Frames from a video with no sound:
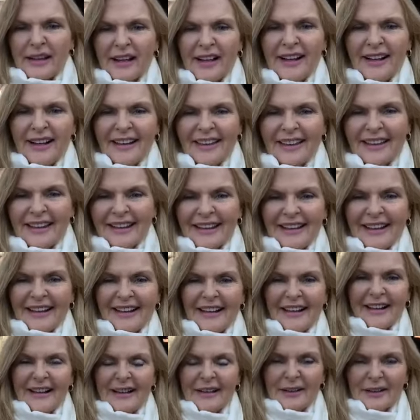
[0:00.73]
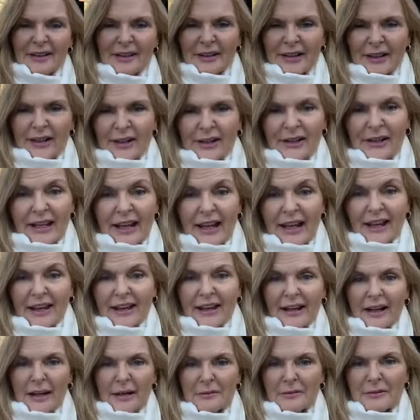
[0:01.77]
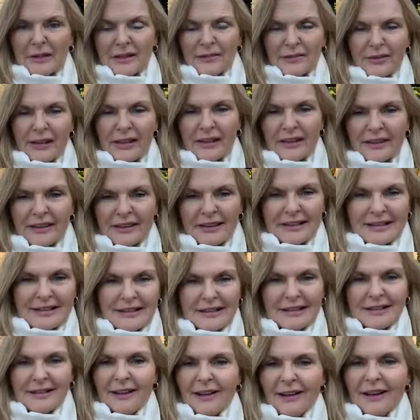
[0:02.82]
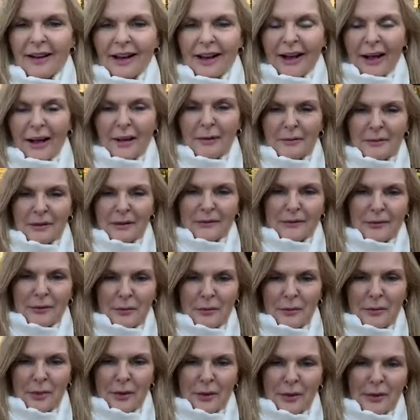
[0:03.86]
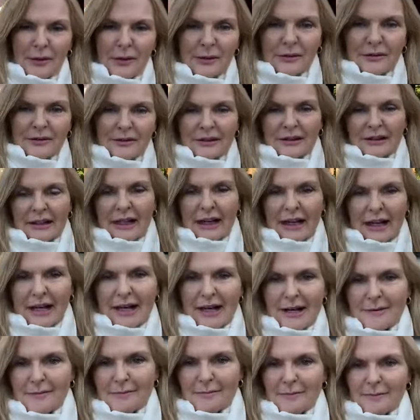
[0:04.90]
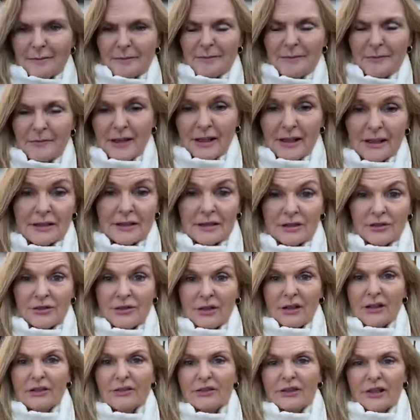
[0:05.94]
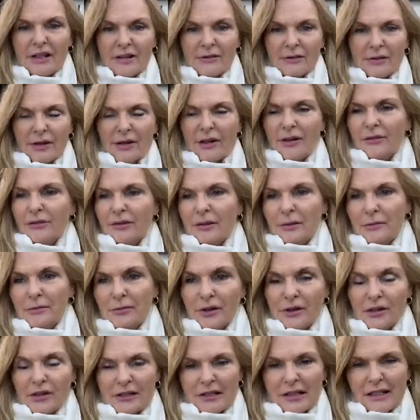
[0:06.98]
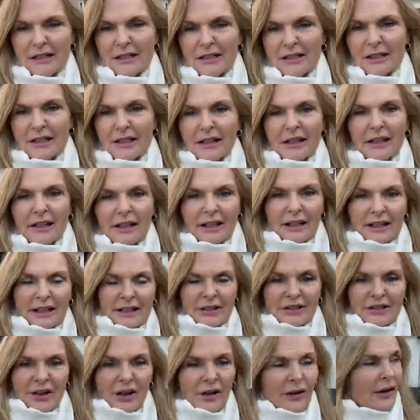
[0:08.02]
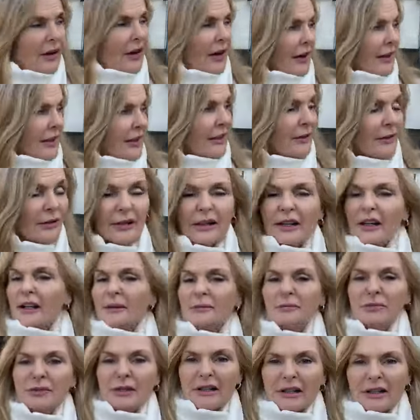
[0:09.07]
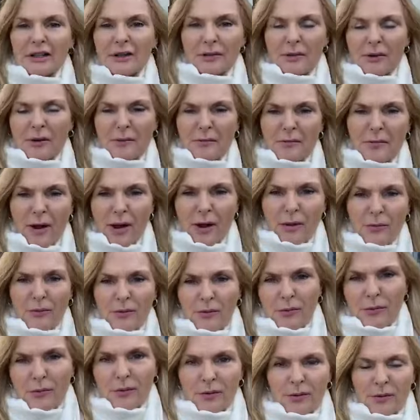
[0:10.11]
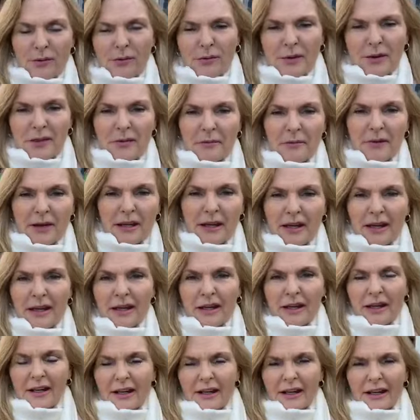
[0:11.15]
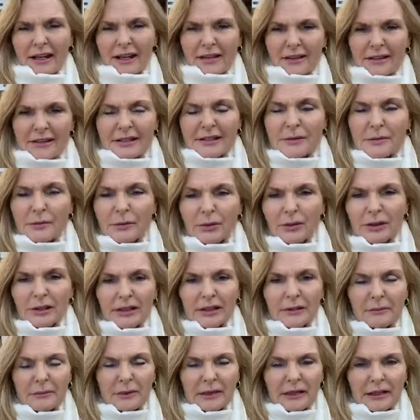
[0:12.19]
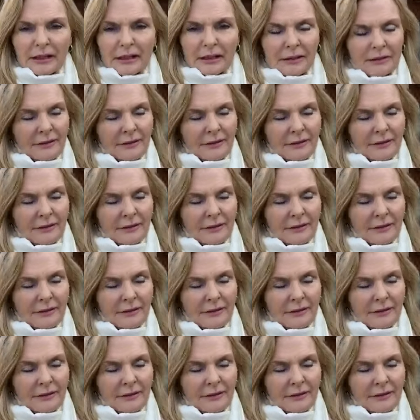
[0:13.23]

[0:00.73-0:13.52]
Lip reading: Hi there. Okay, I'm giving this a bit of a whirl. I just try not to get run over in the process. So I thought I'd bring you on my walk with me this morning, but